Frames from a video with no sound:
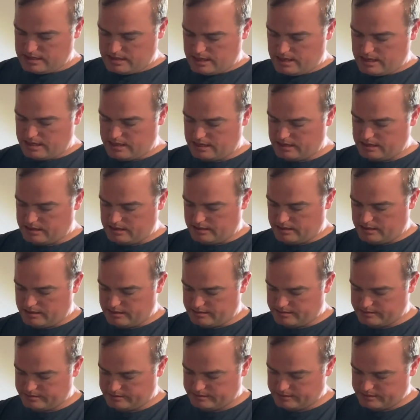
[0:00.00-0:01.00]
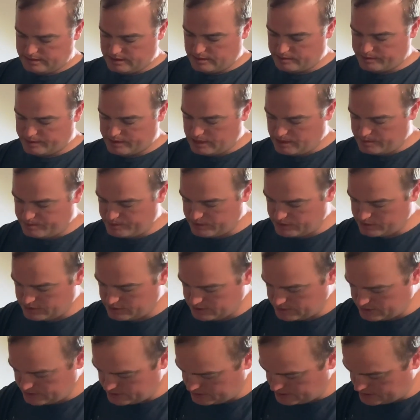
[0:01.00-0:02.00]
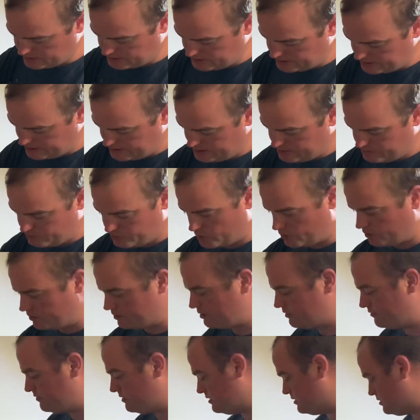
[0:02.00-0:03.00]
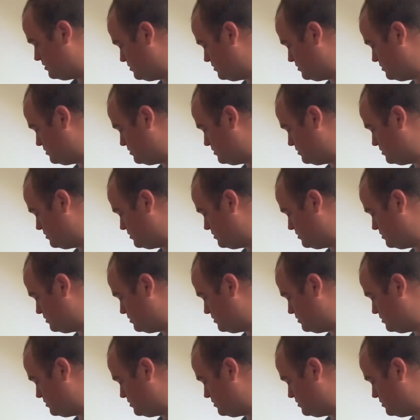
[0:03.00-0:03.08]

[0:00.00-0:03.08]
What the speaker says: and help keeping the cleaning part of it a